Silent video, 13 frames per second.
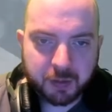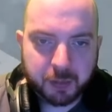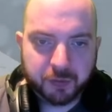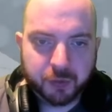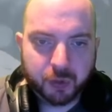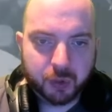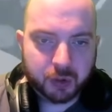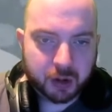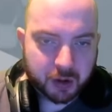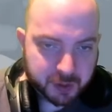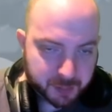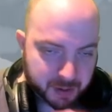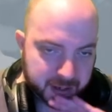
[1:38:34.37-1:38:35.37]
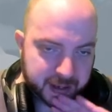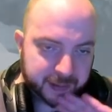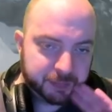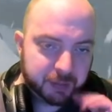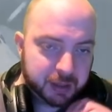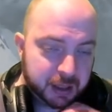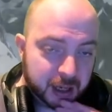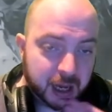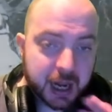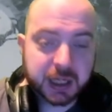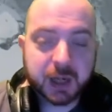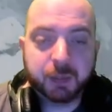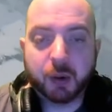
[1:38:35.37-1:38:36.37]
before or after Pioneer? I'd
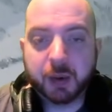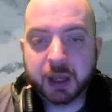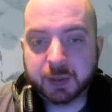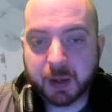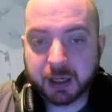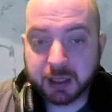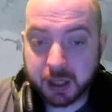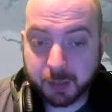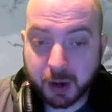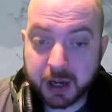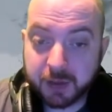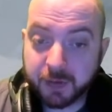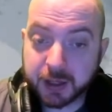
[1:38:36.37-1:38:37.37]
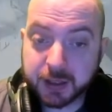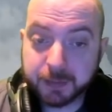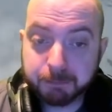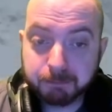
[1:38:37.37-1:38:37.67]
actually probably expect to see the Pioneer Fest.